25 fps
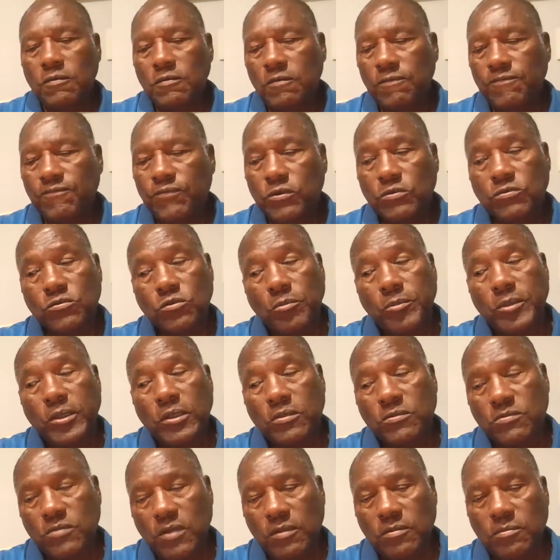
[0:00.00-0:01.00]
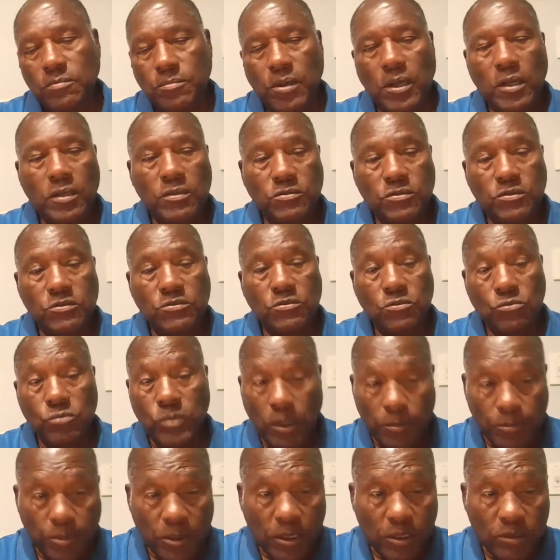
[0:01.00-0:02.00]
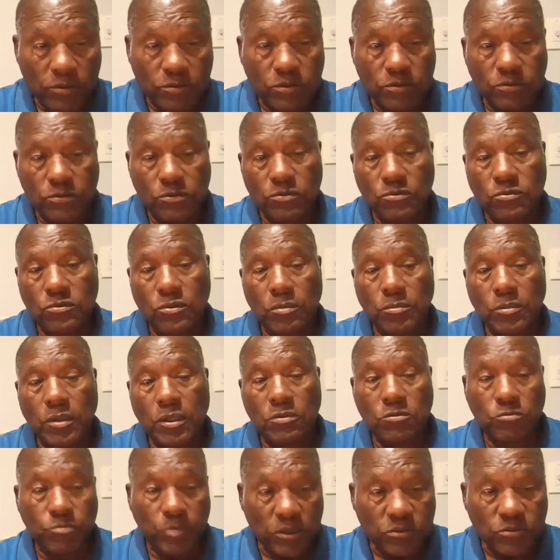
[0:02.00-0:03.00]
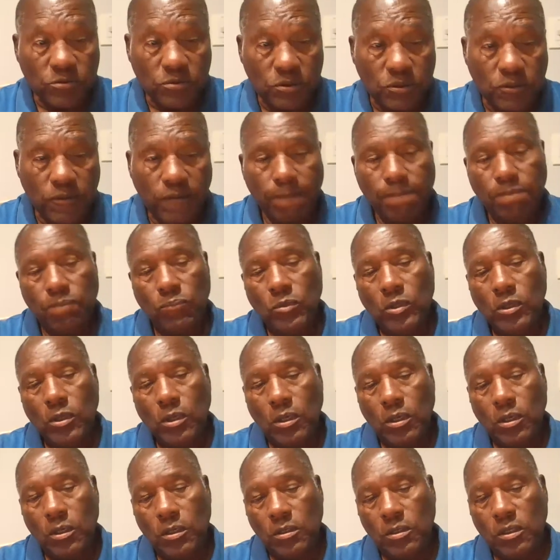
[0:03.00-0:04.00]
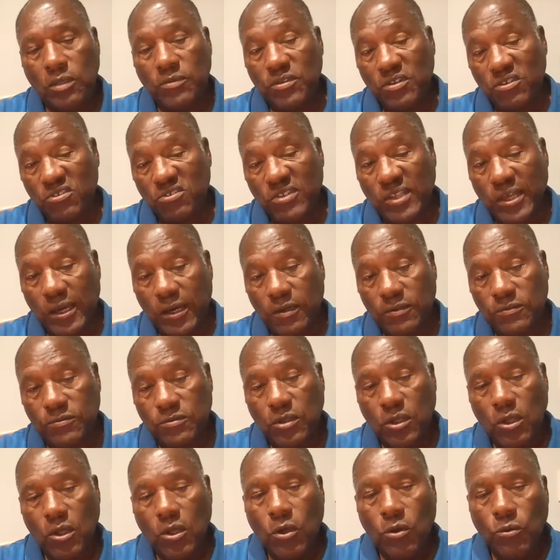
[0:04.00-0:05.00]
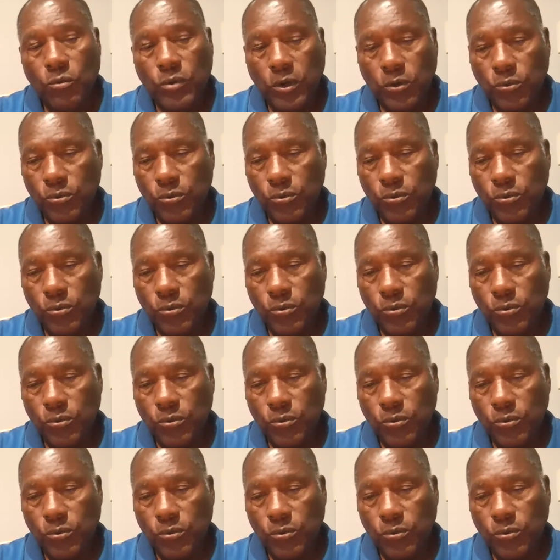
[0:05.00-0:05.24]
for so many Southern politicians, white politicians, especially in the South, where